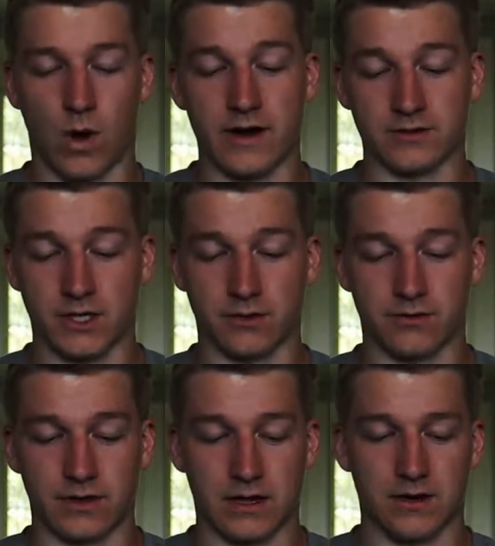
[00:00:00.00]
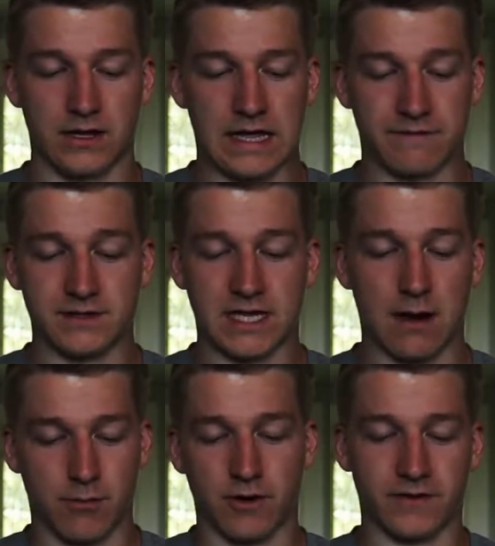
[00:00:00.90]
wires go through there. It fits the
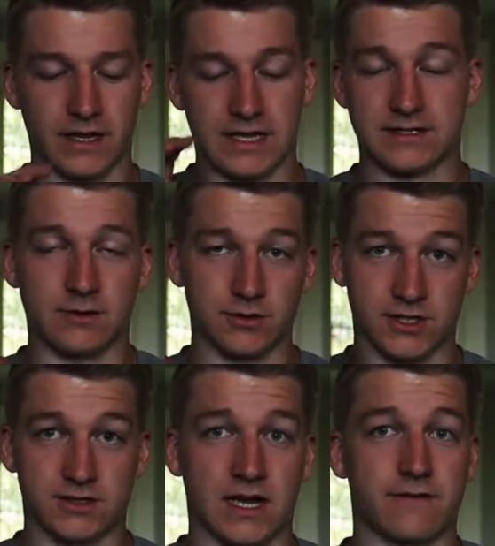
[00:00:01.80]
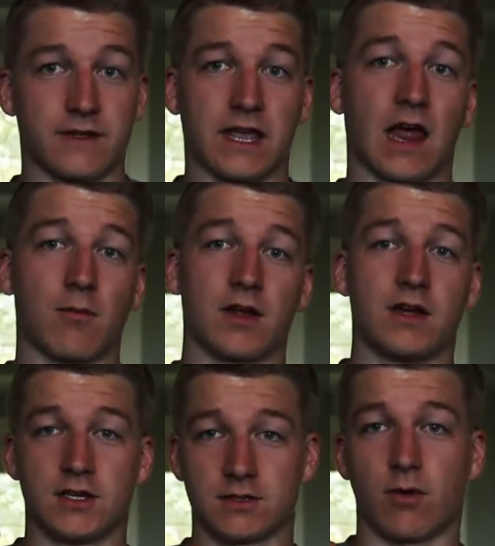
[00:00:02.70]
camera perfectly, as in it was designed for the camera.
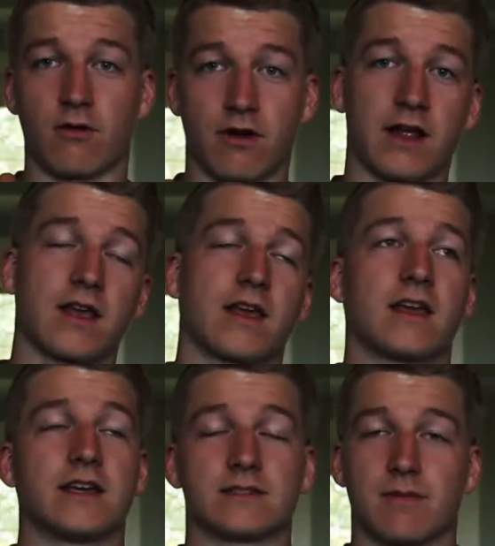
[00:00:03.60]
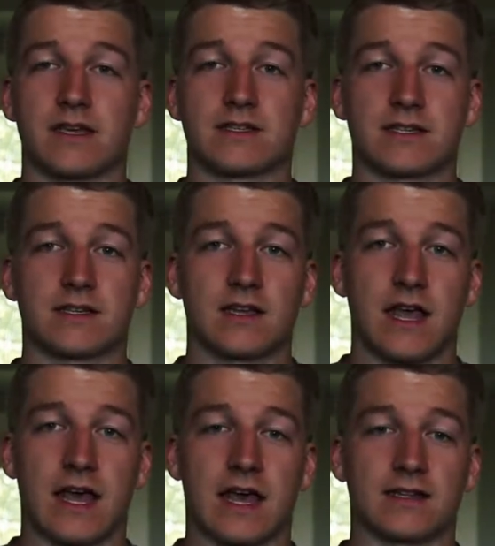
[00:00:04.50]
Small rig is amazing
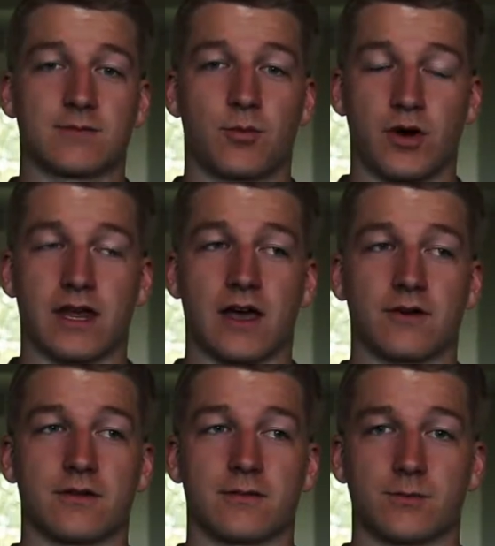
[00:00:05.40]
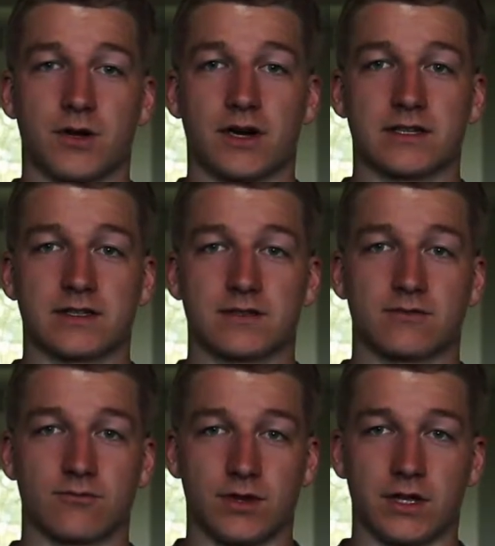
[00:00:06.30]
at putting out products
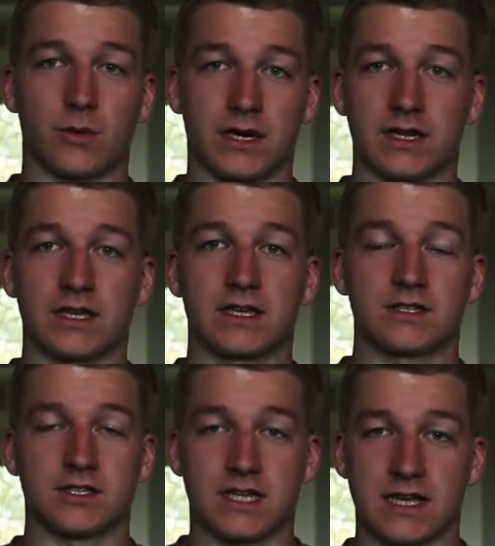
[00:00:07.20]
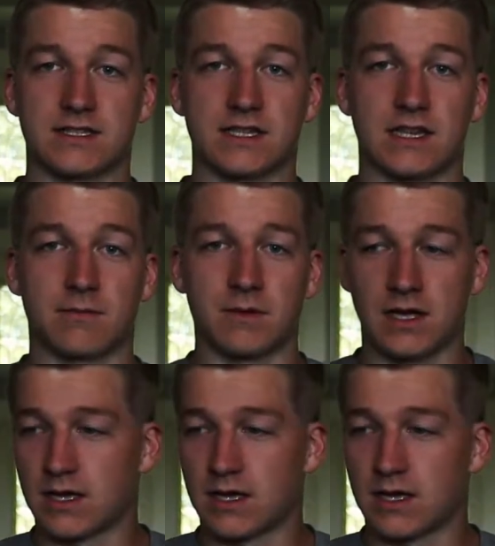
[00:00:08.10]
really quickly, just testing them,